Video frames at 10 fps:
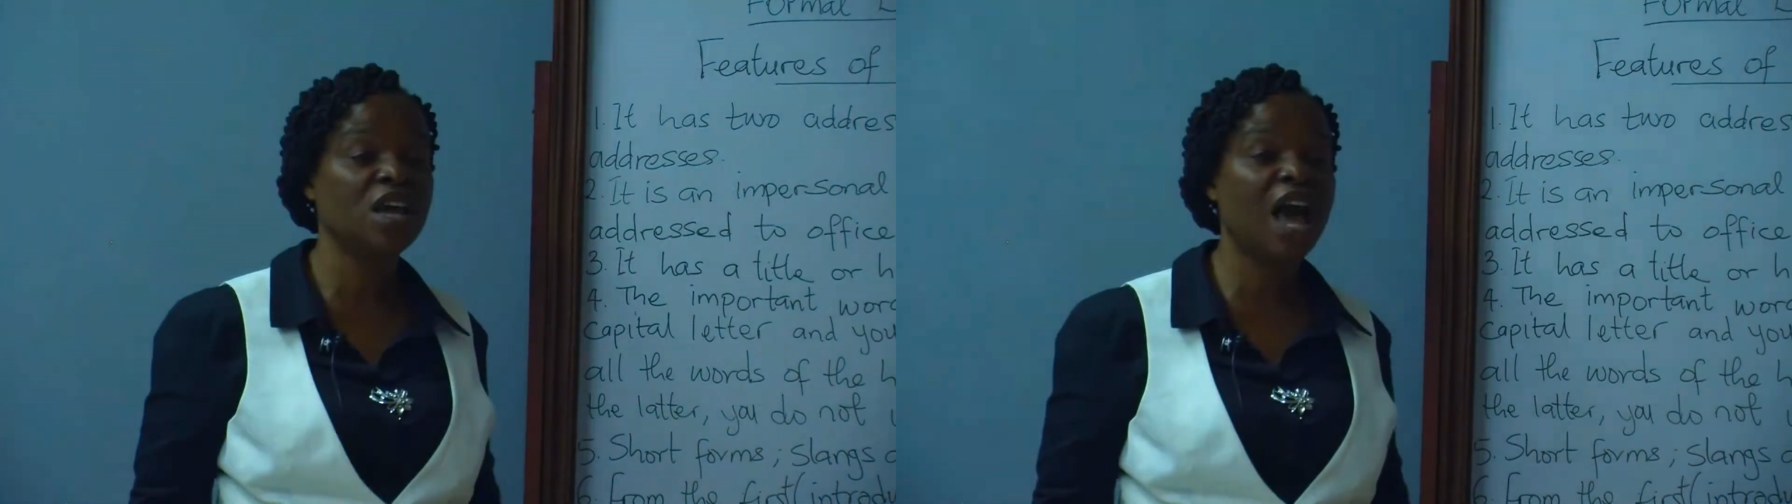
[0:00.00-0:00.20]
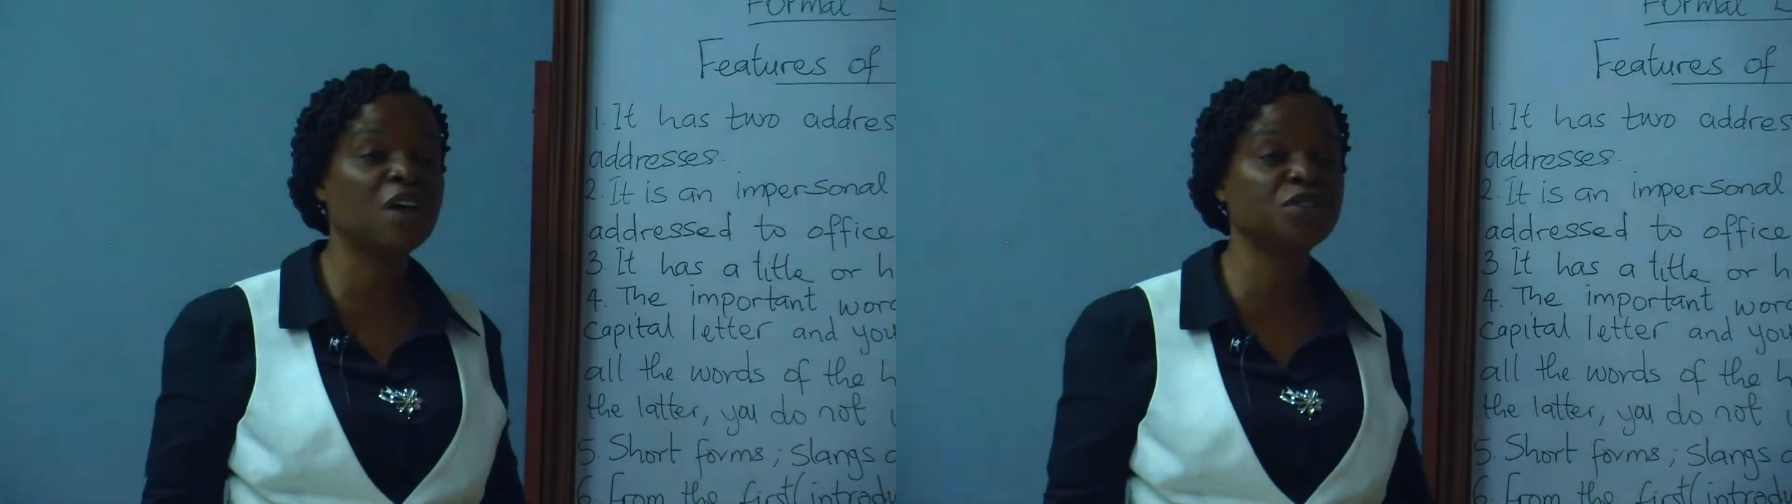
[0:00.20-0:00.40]

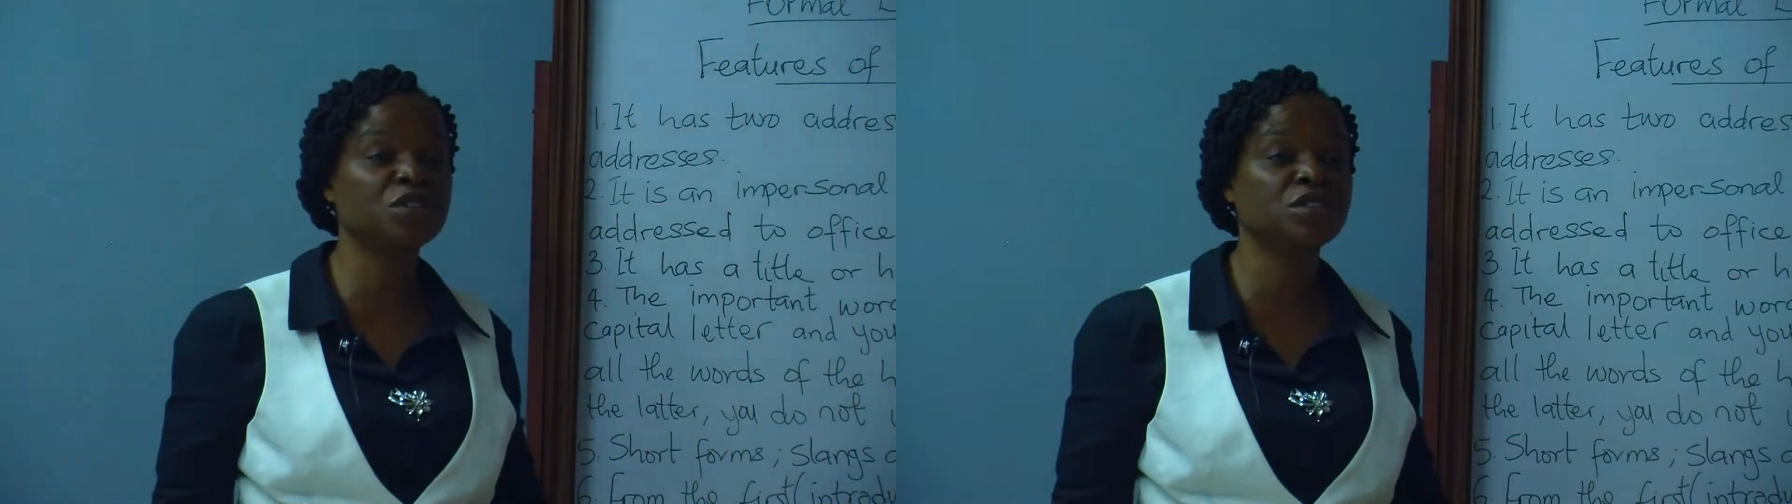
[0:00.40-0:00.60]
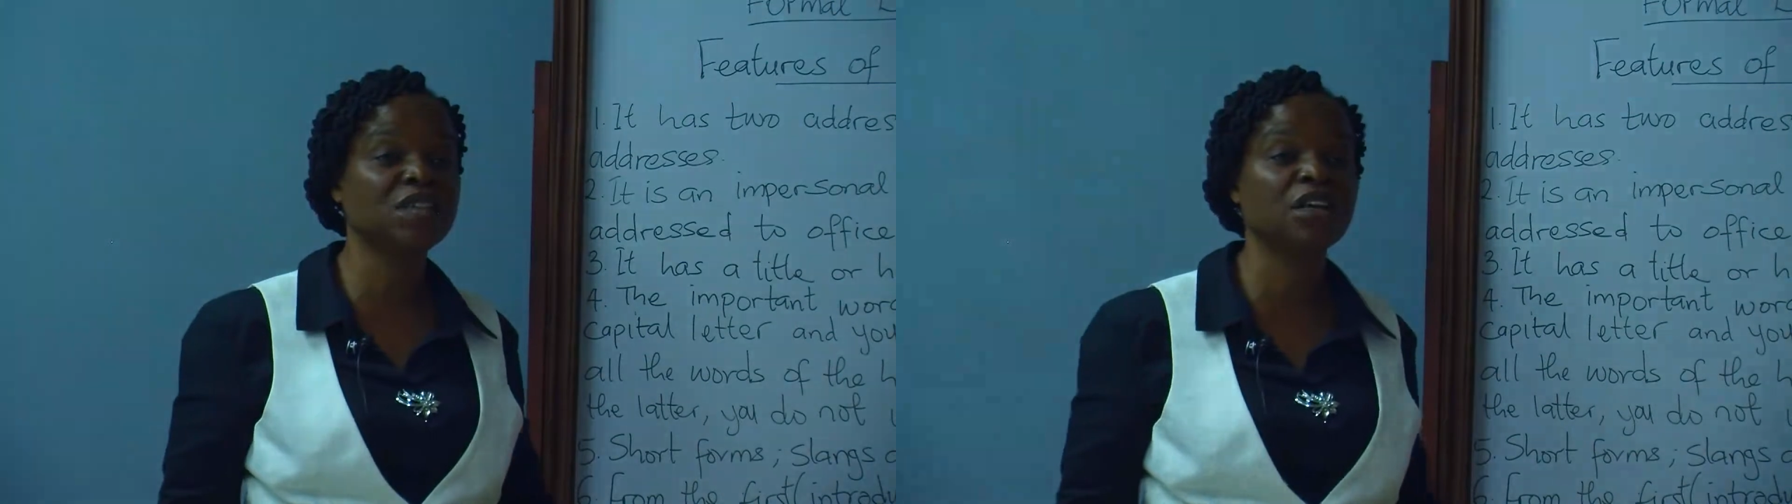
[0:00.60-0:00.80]

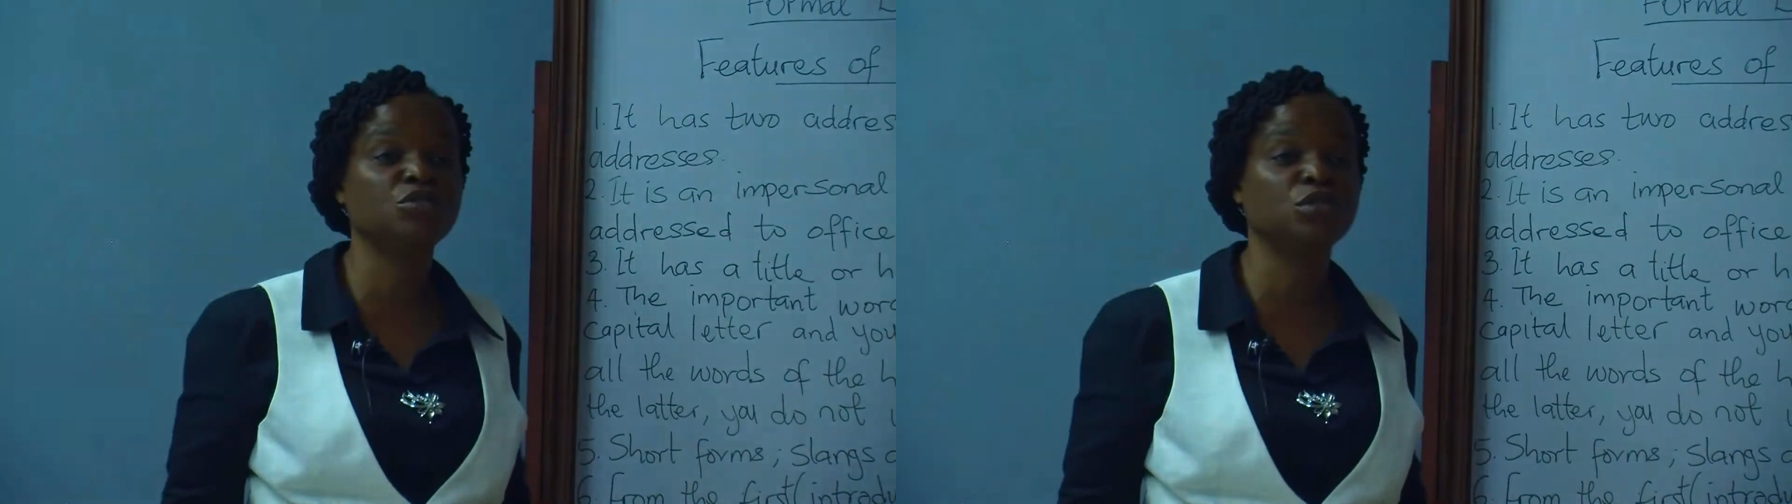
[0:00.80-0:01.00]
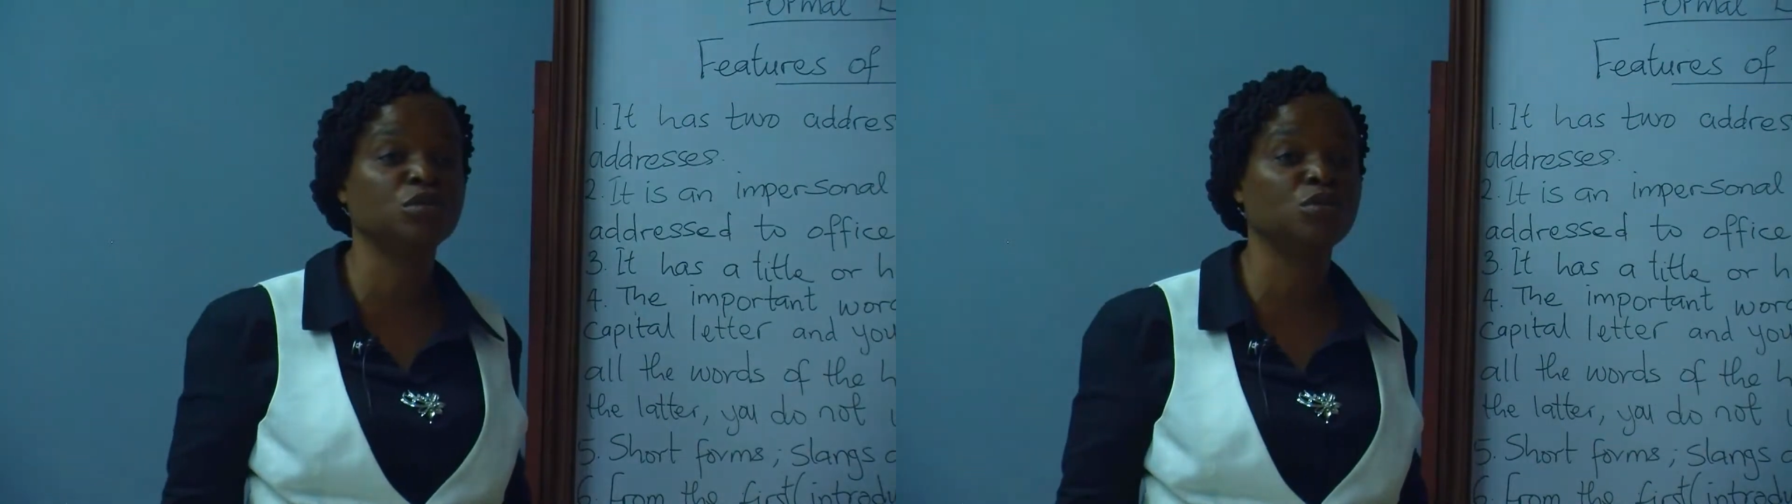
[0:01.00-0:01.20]
after
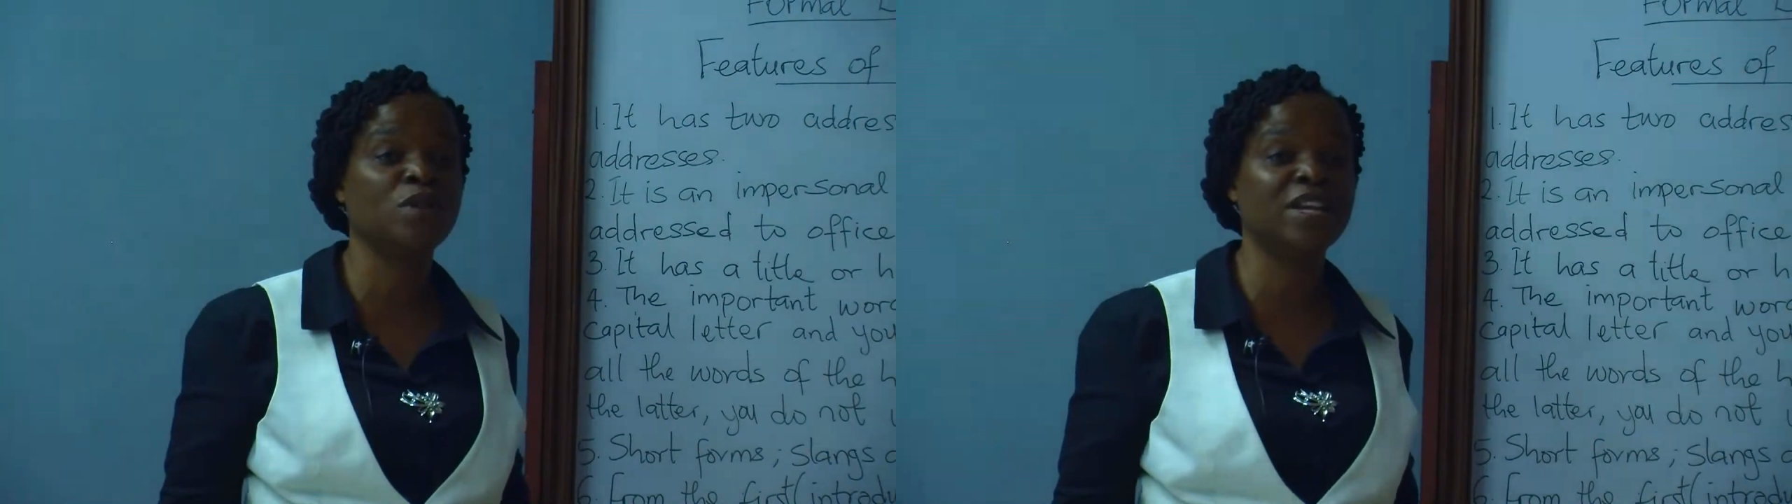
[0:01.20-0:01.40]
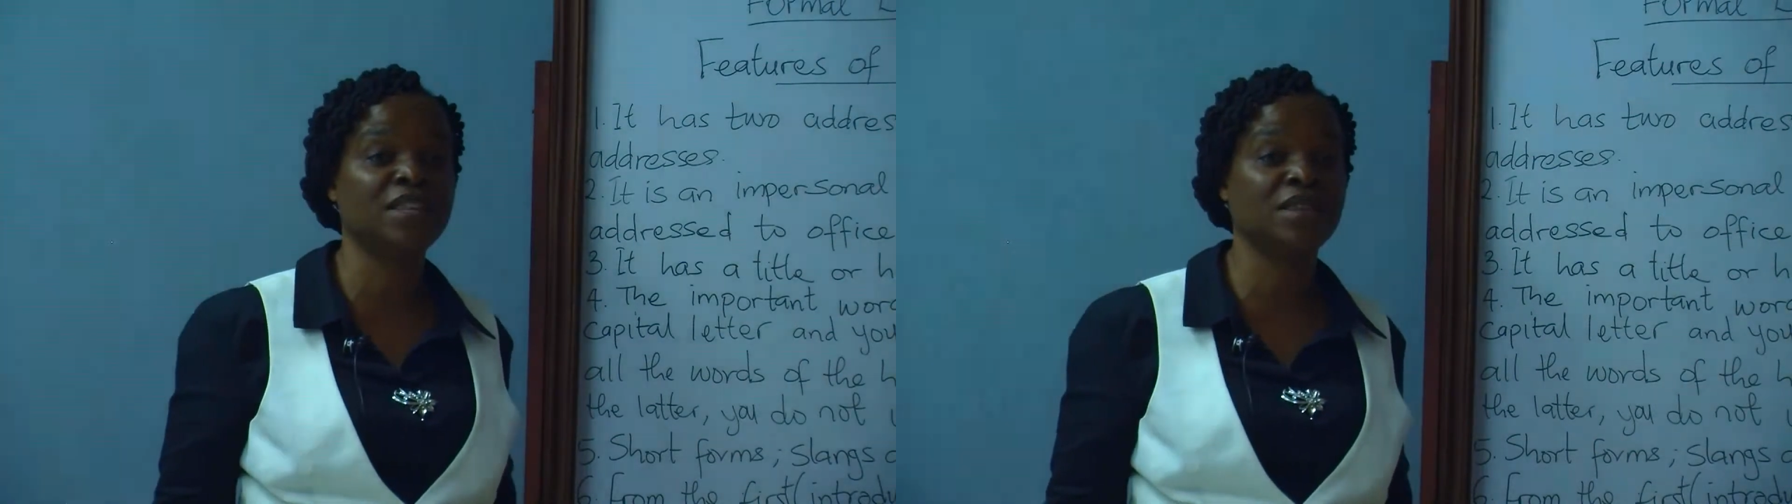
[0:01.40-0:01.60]
secondary school or
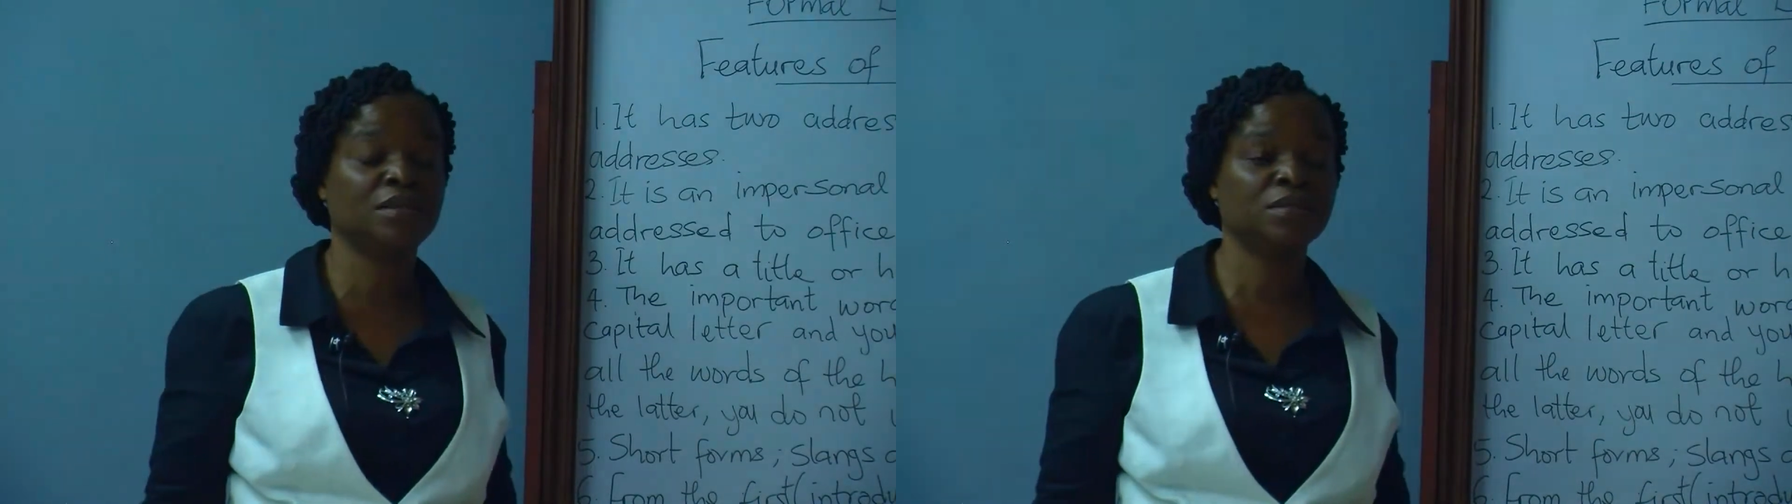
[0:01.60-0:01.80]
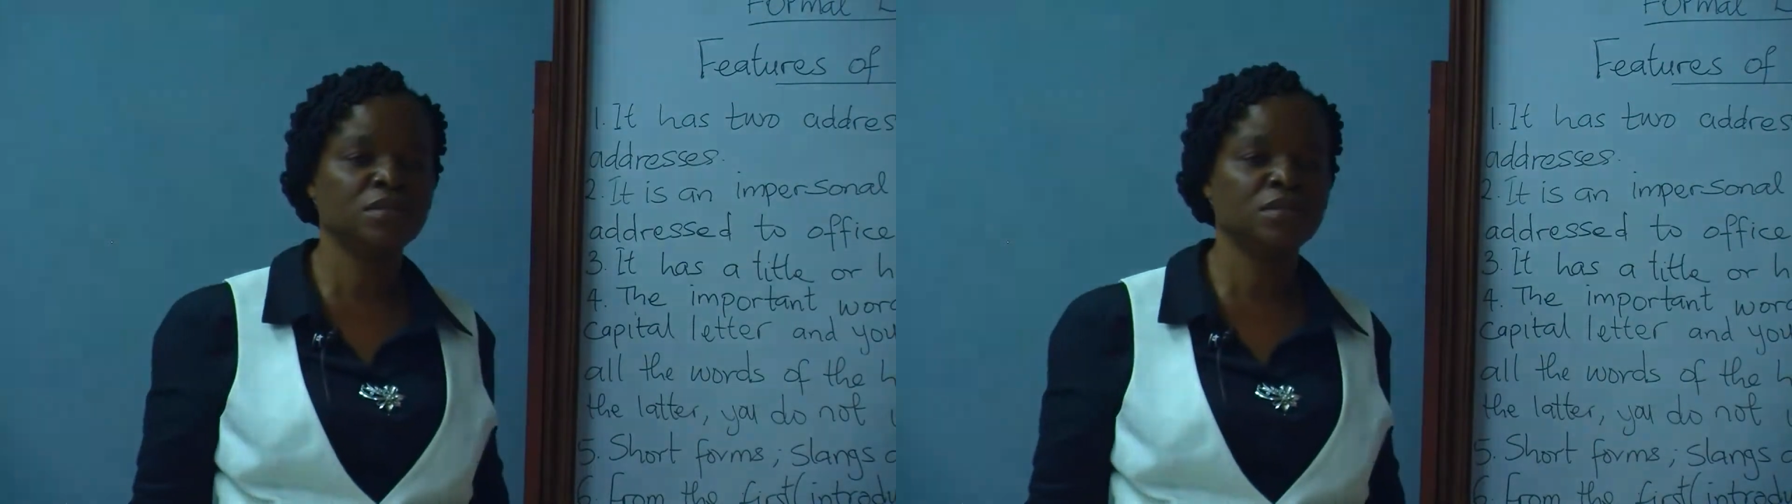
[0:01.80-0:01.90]
anything.